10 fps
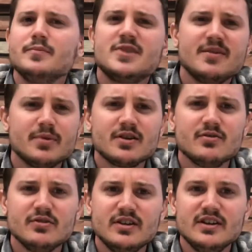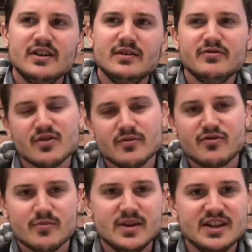Typically,
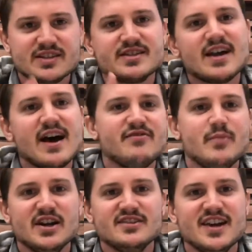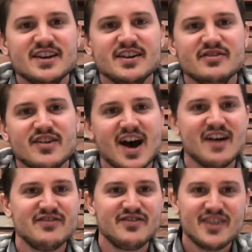for me, this is half meditative,
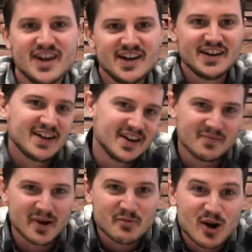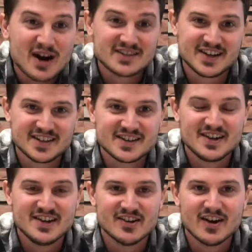half kind of my process
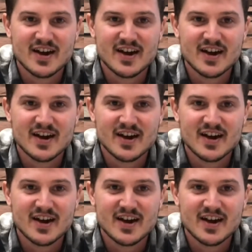here.